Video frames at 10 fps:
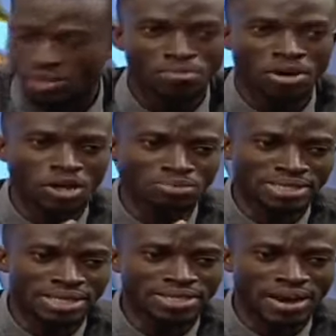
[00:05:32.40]
because they
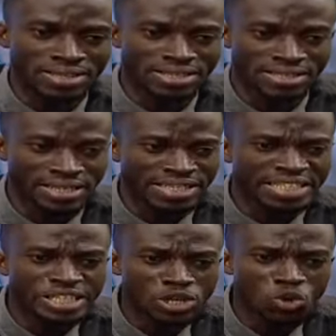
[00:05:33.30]
say there is this
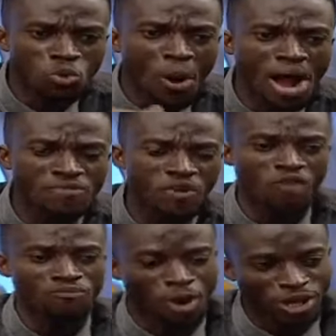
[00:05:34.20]
new wave
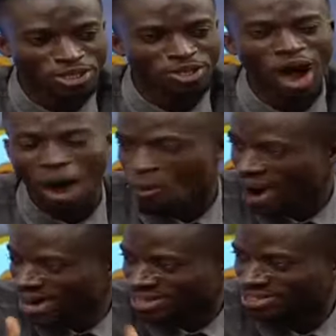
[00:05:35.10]
of political
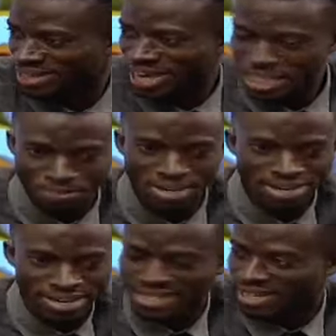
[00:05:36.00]
awareness that is being
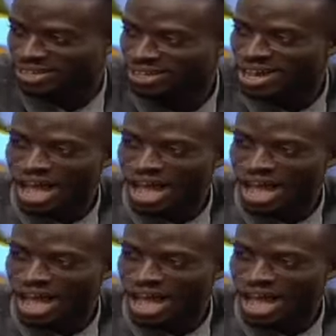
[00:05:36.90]
created.